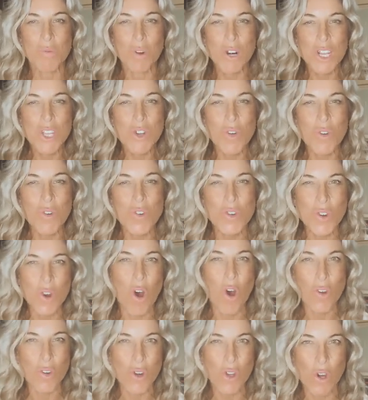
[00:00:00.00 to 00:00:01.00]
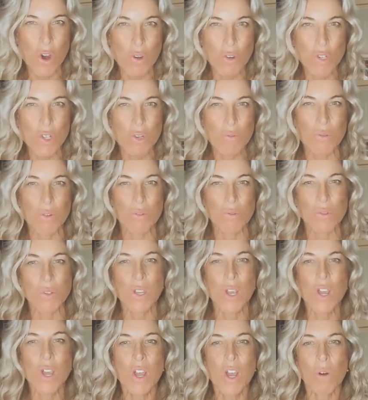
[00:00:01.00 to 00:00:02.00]
What are your
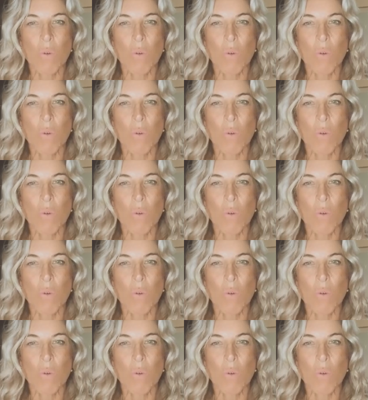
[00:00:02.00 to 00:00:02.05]
non-negotiables?